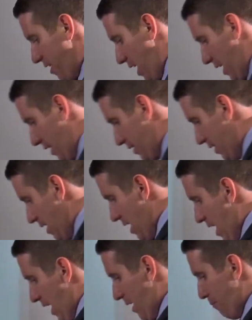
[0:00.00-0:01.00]
hand,
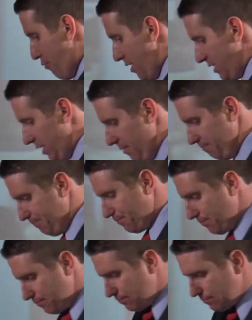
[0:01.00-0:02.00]
in prison,
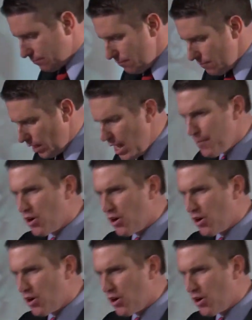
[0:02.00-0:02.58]
came